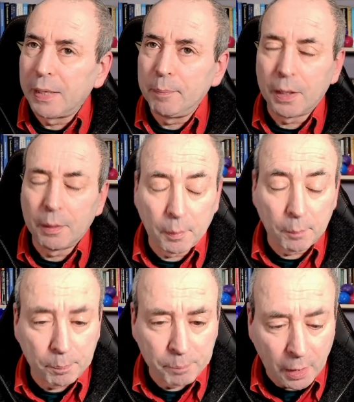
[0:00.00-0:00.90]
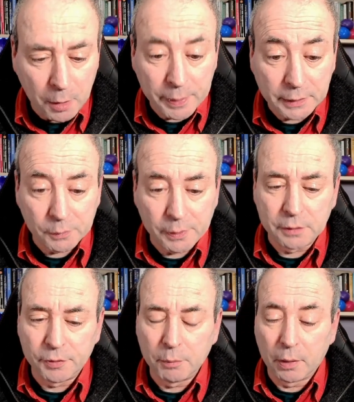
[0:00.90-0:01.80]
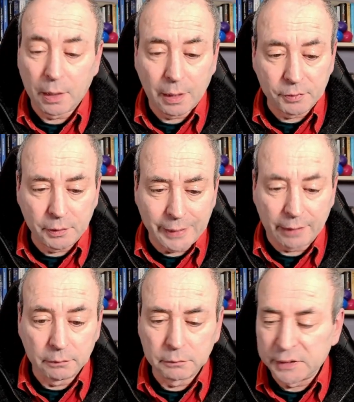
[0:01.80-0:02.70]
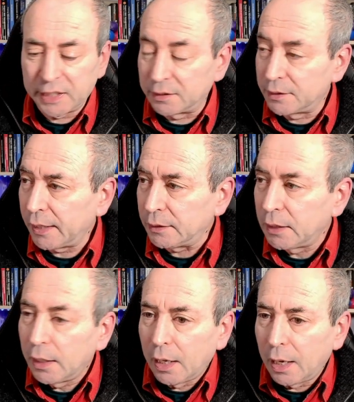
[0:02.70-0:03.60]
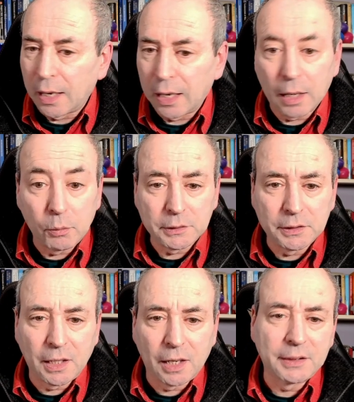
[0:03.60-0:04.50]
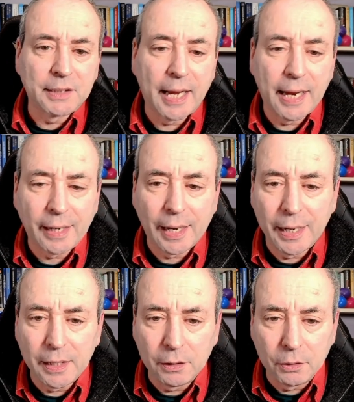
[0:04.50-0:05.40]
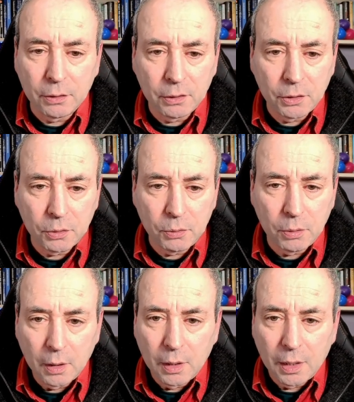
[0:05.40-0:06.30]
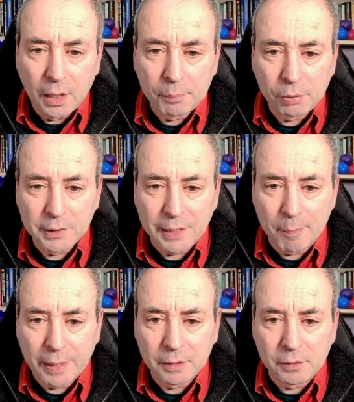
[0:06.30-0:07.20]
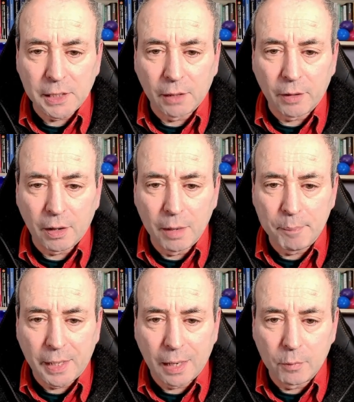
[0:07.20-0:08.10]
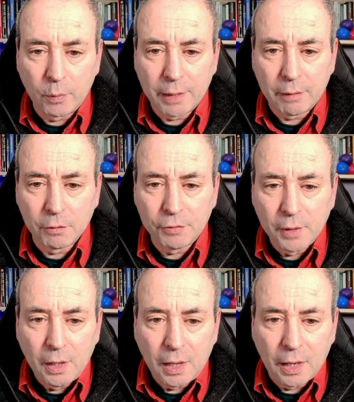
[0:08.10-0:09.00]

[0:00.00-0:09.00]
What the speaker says: people I'm hoping to interview but haven't yet set a date, I wanted to kind of tag a new project management channel that I've become aware of,